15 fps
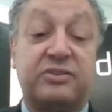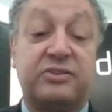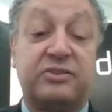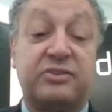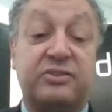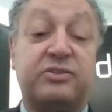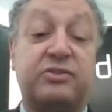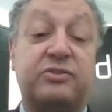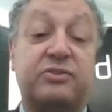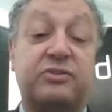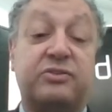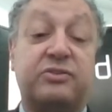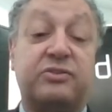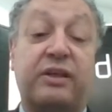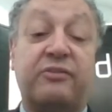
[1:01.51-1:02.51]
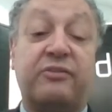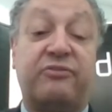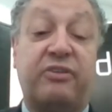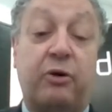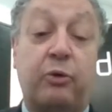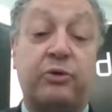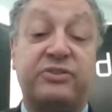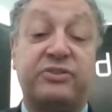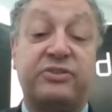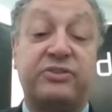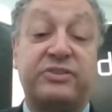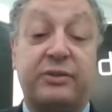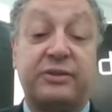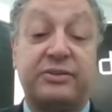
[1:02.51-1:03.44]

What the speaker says: with more than 4,000